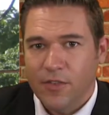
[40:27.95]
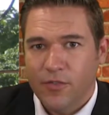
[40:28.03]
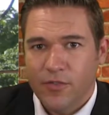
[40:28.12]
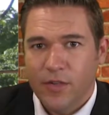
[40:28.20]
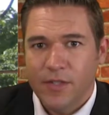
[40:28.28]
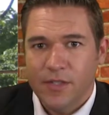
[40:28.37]
The
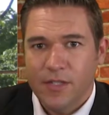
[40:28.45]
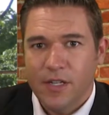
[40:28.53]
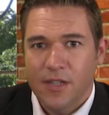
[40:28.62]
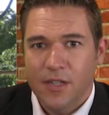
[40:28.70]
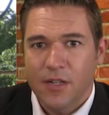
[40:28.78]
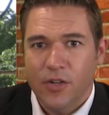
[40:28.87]
front
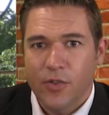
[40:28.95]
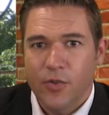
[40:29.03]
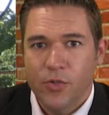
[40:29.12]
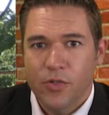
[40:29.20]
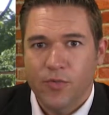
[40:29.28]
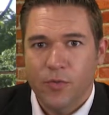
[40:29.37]
teeth that are
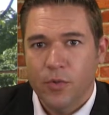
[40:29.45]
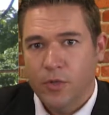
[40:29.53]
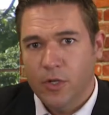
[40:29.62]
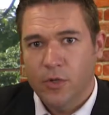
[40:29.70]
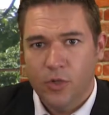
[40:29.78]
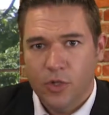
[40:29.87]
used for,
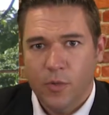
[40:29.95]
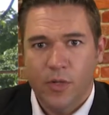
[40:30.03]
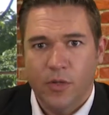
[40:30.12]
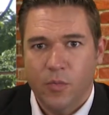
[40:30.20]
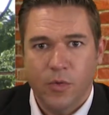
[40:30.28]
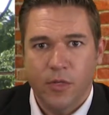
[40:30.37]

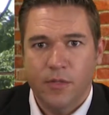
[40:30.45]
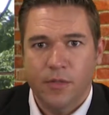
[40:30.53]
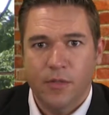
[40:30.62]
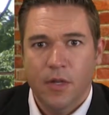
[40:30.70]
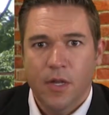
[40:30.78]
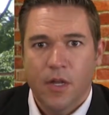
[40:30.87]
chewing the wood
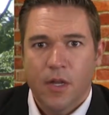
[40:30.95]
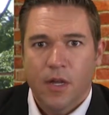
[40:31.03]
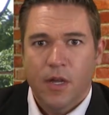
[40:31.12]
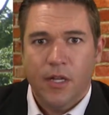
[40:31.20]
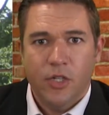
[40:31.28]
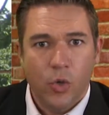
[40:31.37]
and
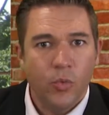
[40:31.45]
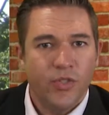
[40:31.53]
don't